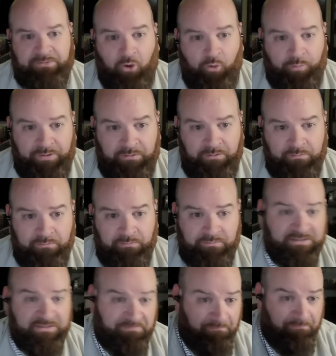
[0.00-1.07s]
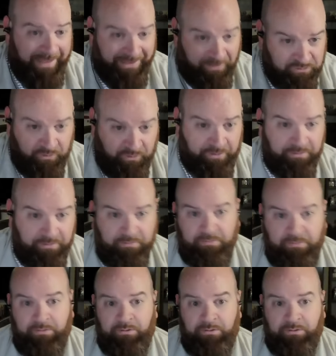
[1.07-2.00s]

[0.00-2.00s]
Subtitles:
Kobe, and that's Michael Jordan.